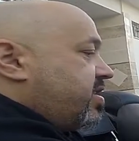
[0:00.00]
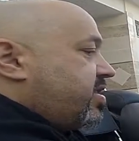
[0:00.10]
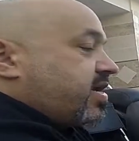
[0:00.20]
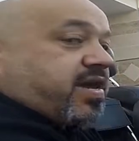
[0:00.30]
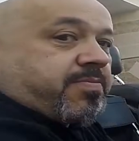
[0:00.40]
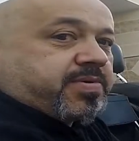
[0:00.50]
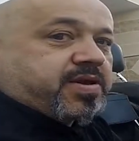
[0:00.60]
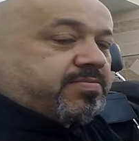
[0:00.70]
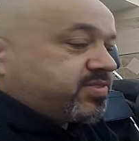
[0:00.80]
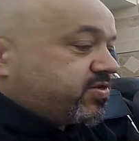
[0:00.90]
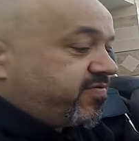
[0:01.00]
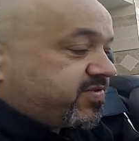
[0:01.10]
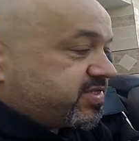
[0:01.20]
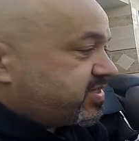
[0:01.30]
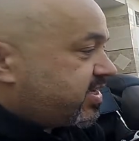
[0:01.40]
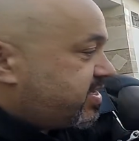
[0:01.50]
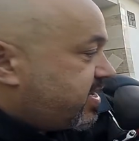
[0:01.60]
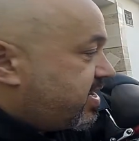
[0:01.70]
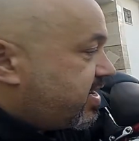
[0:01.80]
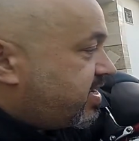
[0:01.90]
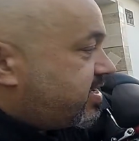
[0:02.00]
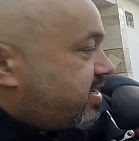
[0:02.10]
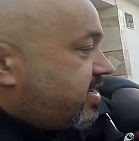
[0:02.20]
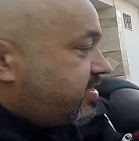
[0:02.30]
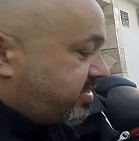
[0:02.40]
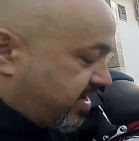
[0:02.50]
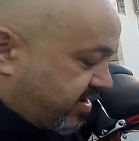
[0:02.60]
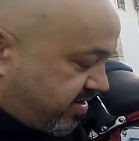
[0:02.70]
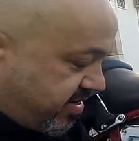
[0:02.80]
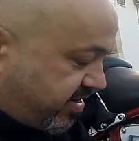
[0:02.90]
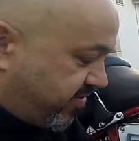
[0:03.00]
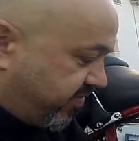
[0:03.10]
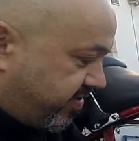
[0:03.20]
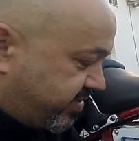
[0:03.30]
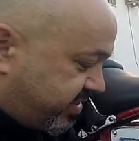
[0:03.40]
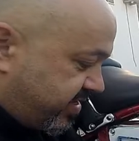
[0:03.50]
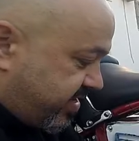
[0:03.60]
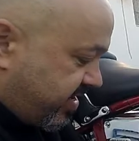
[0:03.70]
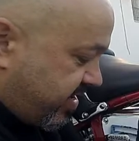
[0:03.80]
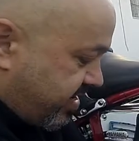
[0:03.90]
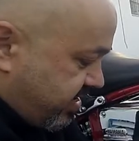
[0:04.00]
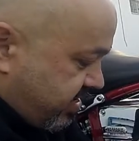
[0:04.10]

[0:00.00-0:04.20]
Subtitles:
The cap comes off just like that, and there's our air filter there,